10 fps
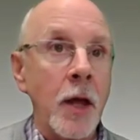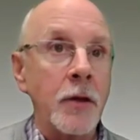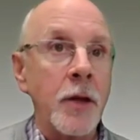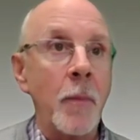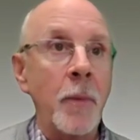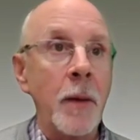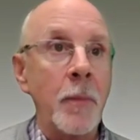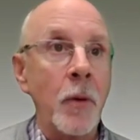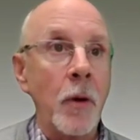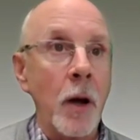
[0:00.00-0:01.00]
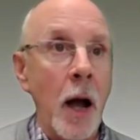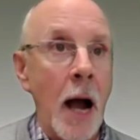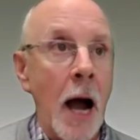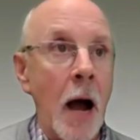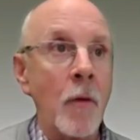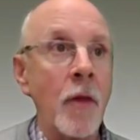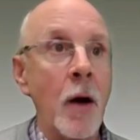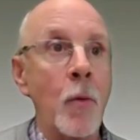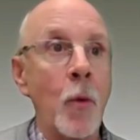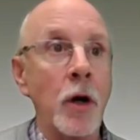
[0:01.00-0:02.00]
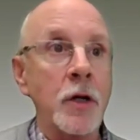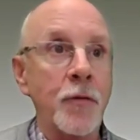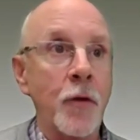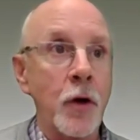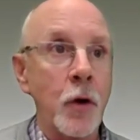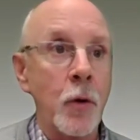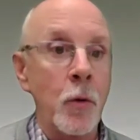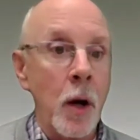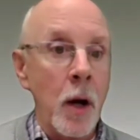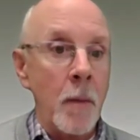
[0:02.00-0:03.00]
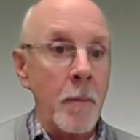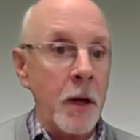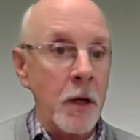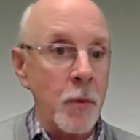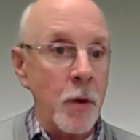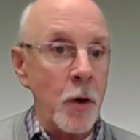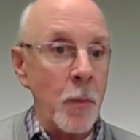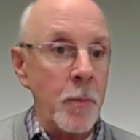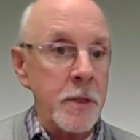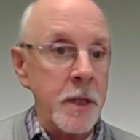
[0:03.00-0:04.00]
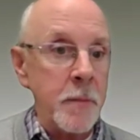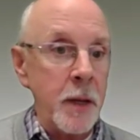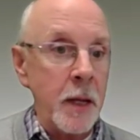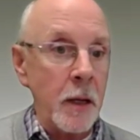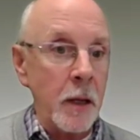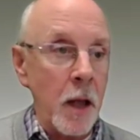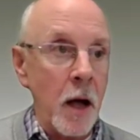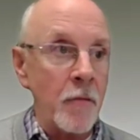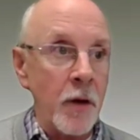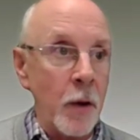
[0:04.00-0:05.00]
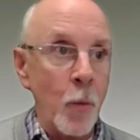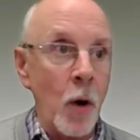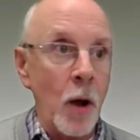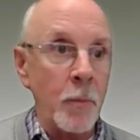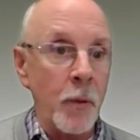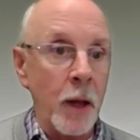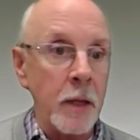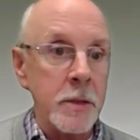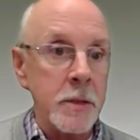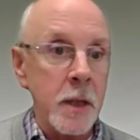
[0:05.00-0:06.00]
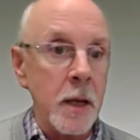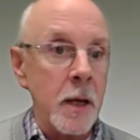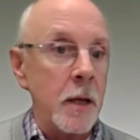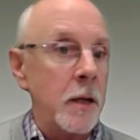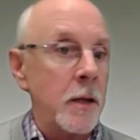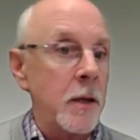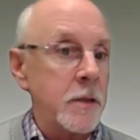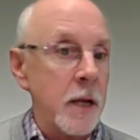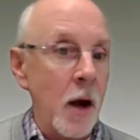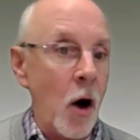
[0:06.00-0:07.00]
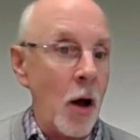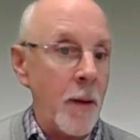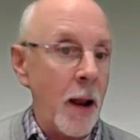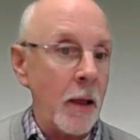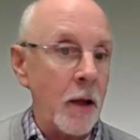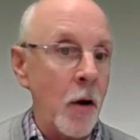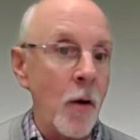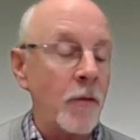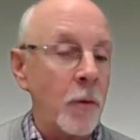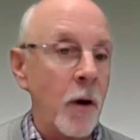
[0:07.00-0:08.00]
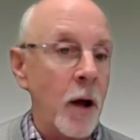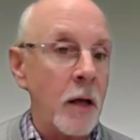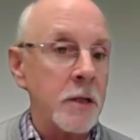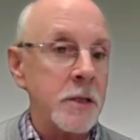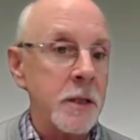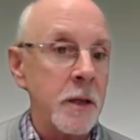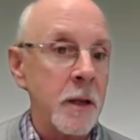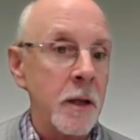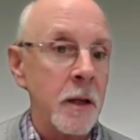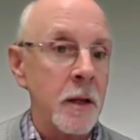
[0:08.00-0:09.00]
like you to tell people how that works for you, because when you're busy being love in one place, does it automatically go everywhere else?